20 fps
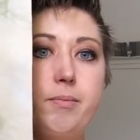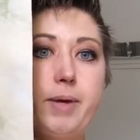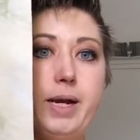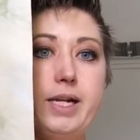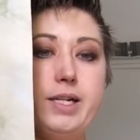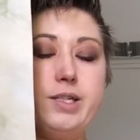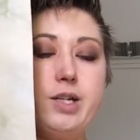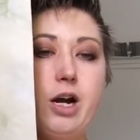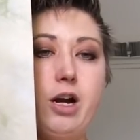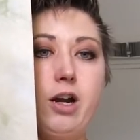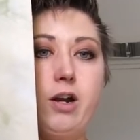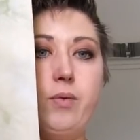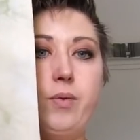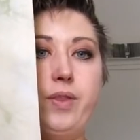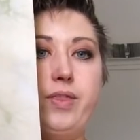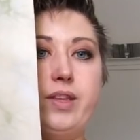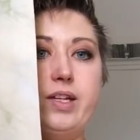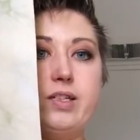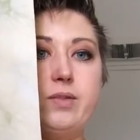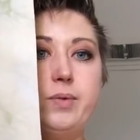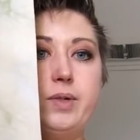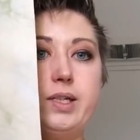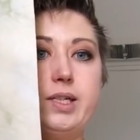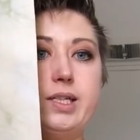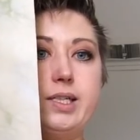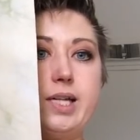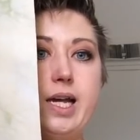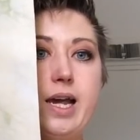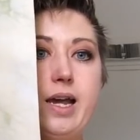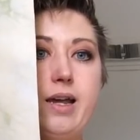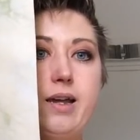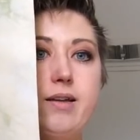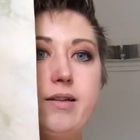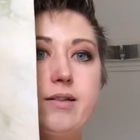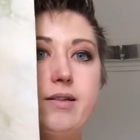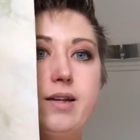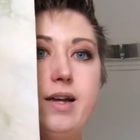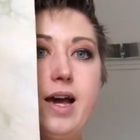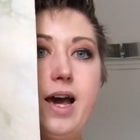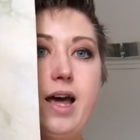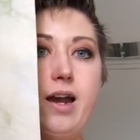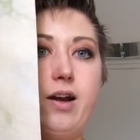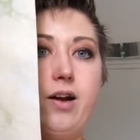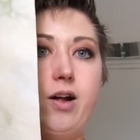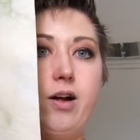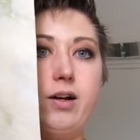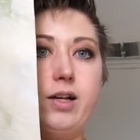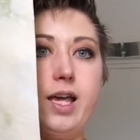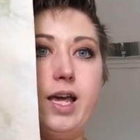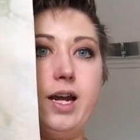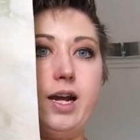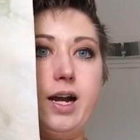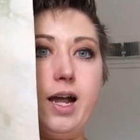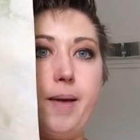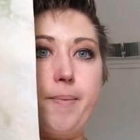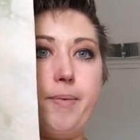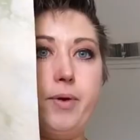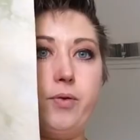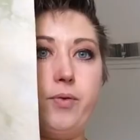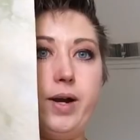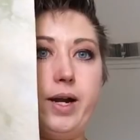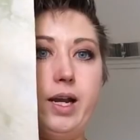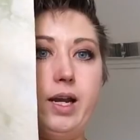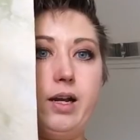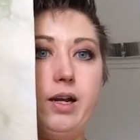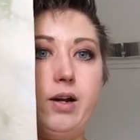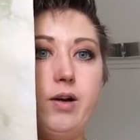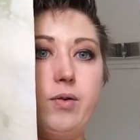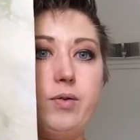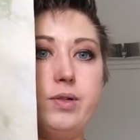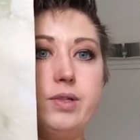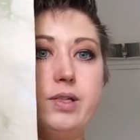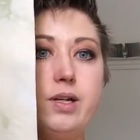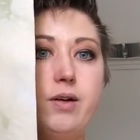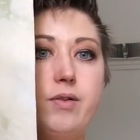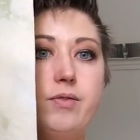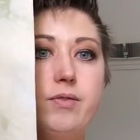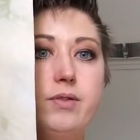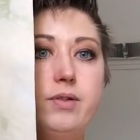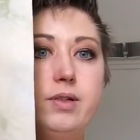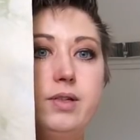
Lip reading: But I started with this one because I had it all kitted up and ready to go. So,